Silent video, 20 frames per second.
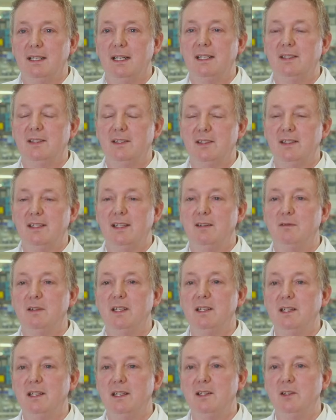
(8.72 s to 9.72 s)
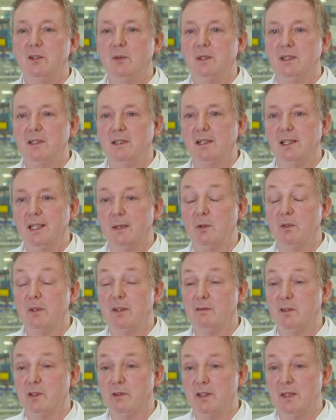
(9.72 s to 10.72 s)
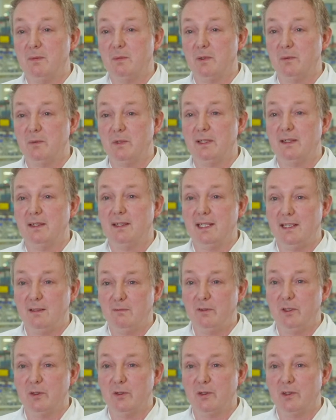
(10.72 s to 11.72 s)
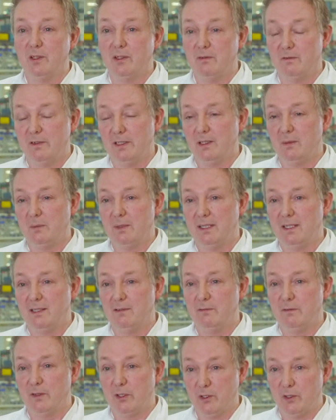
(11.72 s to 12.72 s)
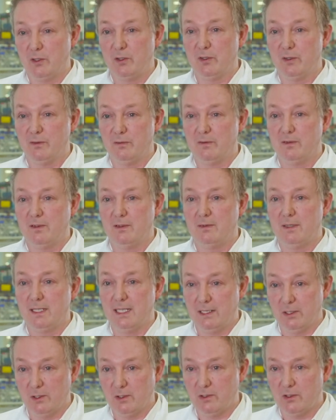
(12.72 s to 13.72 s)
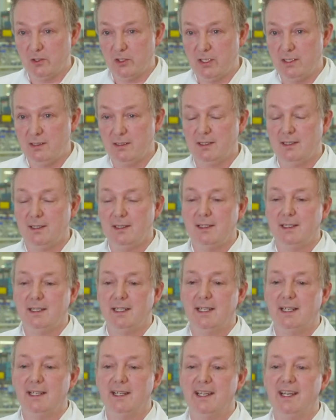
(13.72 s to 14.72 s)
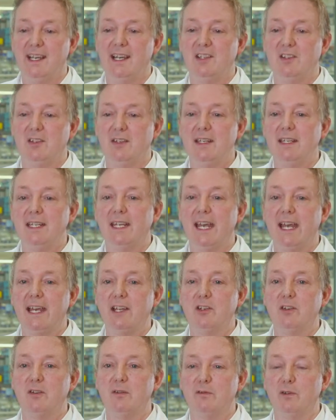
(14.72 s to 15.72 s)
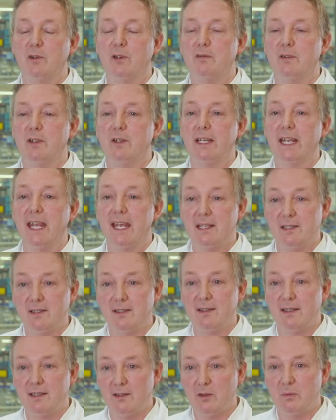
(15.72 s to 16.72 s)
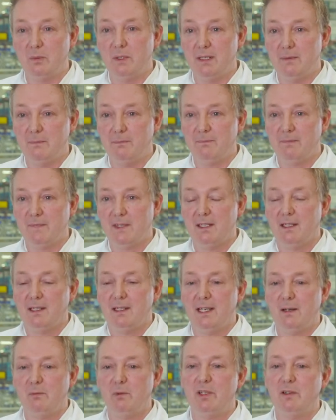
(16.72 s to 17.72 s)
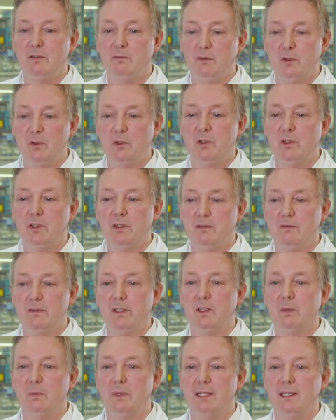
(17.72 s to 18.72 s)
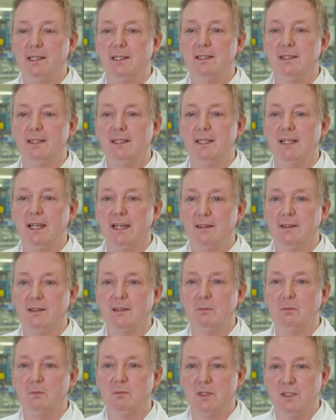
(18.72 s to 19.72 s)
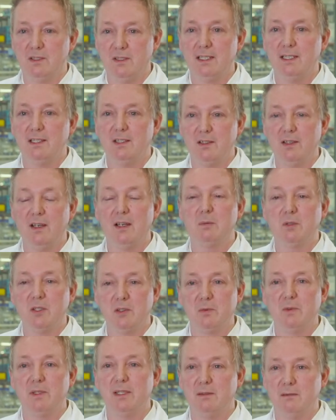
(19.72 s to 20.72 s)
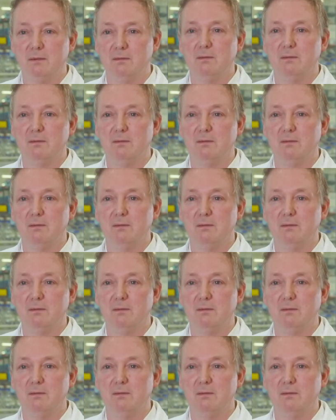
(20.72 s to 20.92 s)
Hudson have entered into a collaborative agreement with Invion to develop their Photosoft technology as an indication for ovarian cancer therapy, and with a view to developing it in other disease types as well.